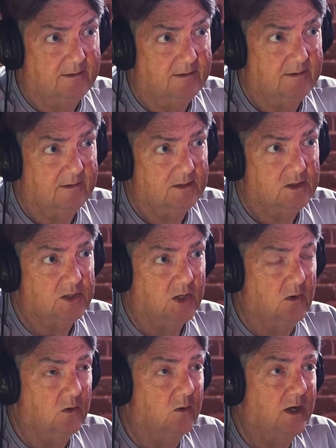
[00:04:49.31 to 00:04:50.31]
Yeah.
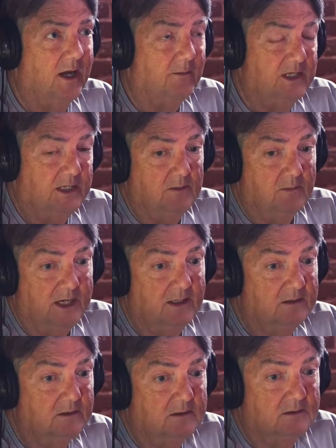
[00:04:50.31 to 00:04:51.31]
So I mean, he
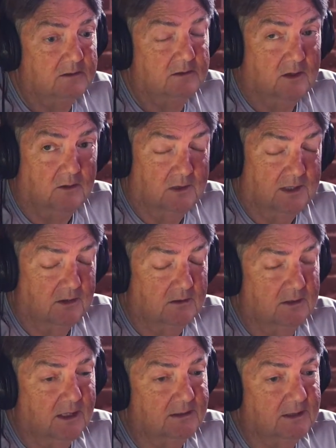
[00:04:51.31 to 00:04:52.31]
made the early
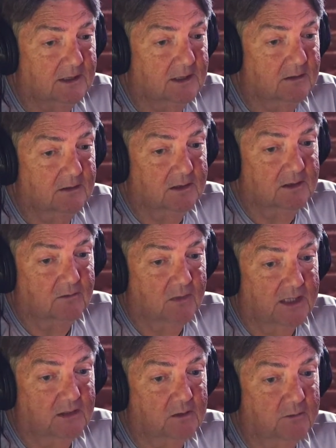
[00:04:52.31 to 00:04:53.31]
on. I think he he
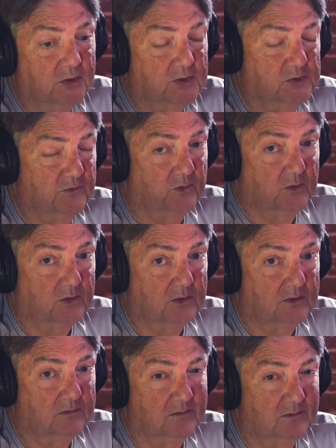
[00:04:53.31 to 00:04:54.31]
made the push
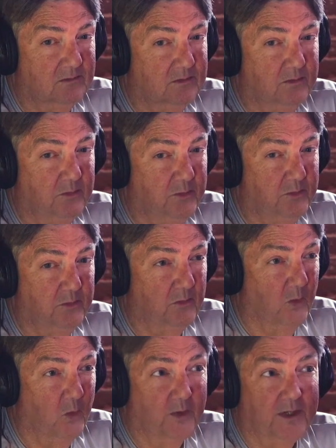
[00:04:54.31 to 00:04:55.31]
for
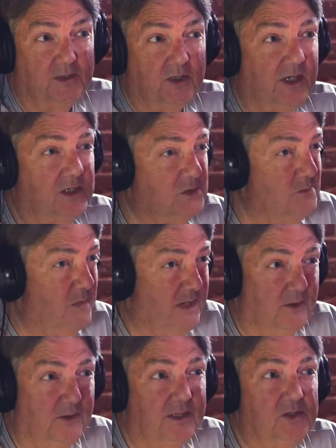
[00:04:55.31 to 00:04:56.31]
more education,
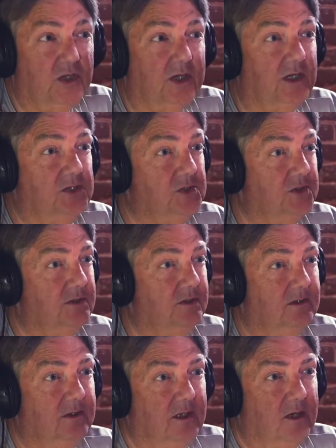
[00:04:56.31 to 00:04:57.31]
better education.
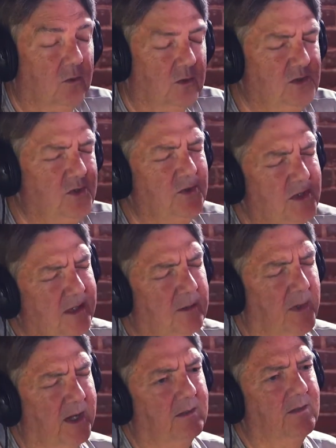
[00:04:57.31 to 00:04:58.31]
what do you think
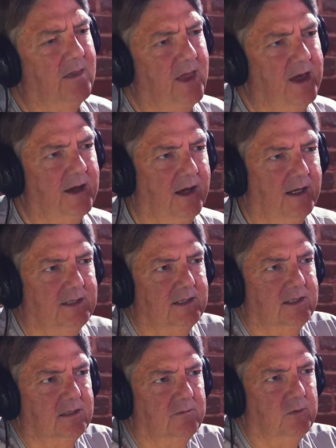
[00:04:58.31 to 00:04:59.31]
about that
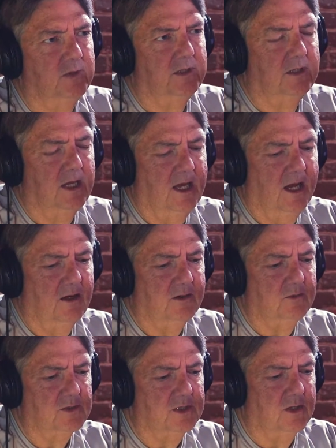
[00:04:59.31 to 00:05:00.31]
idea of what how
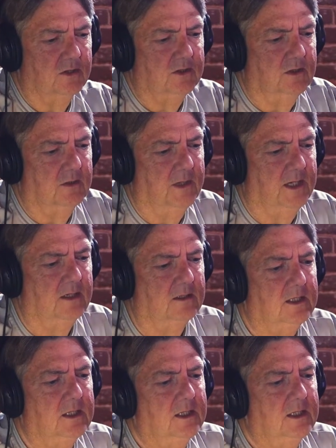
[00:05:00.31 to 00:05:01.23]
he was talking about?